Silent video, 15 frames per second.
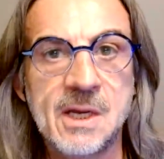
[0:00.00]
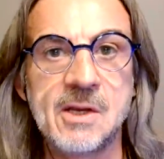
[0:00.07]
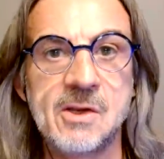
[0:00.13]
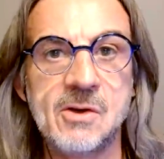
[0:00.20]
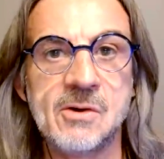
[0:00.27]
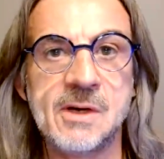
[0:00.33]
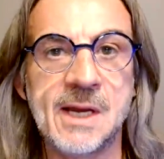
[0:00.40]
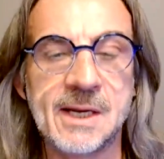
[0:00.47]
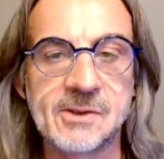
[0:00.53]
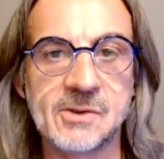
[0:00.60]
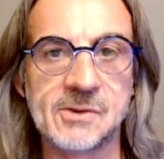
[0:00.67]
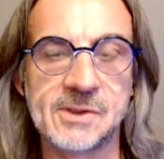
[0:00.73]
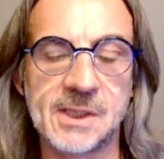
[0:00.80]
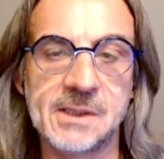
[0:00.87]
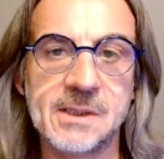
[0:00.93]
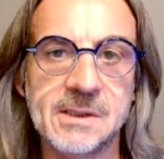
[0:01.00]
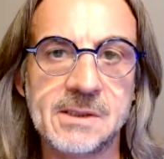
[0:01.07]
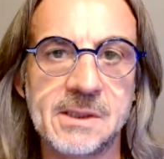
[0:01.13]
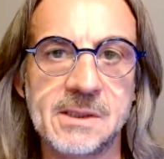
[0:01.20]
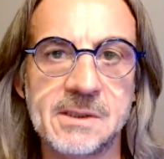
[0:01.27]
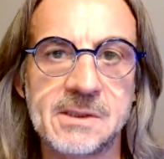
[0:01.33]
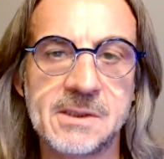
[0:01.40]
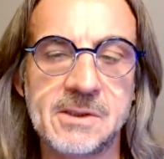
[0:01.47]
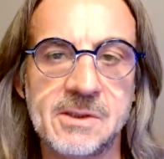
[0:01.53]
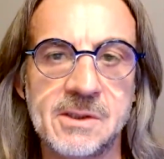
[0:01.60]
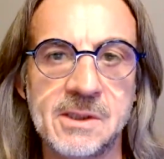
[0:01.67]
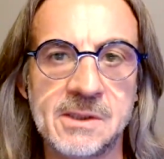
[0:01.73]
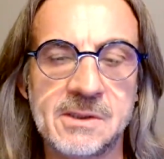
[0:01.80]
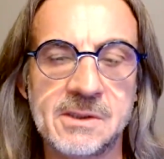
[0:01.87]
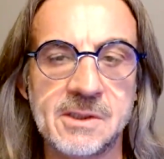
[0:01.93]
your natural tendency is to,
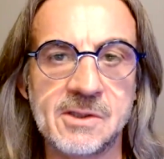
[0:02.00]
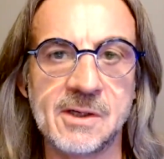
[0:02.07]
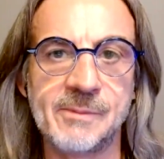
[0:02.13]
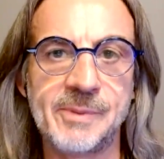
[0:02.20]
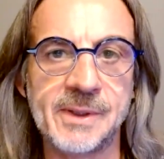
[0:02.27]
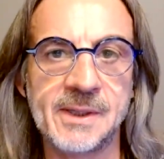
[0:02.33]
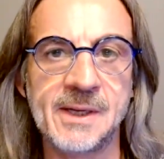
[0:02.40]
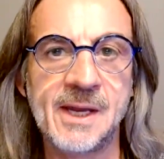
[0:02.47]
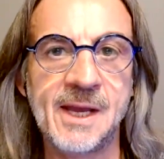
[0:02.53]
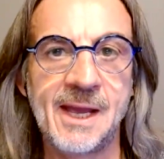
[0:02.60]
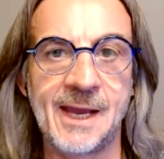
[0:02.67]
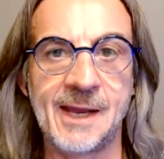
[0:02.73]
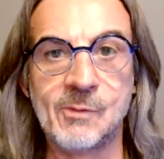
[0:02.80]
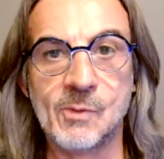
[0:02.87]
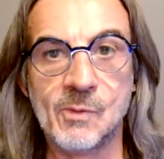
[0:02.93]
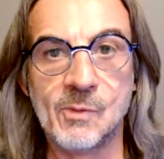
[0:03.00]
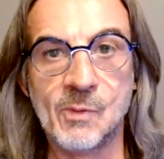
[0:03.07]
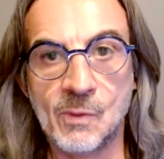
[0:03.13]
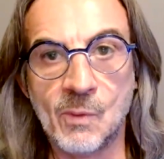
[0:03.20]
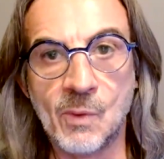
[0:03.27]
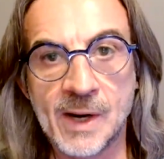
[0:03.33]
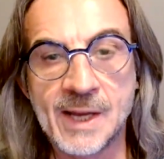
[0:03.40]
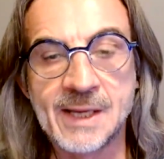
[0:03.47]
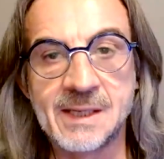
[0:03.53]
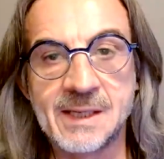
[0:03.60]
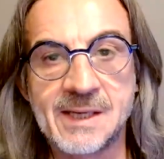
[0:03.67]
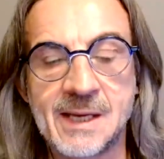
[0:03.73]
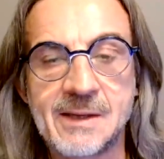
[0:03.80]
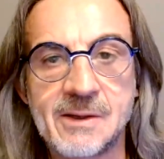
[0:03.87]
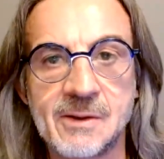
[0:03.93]
is to jump in. And what I can
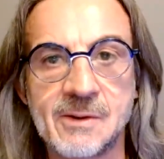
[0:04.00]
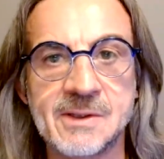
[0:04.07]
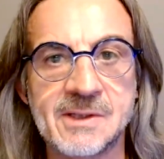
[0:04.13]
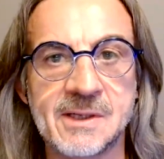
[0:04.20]
tell you as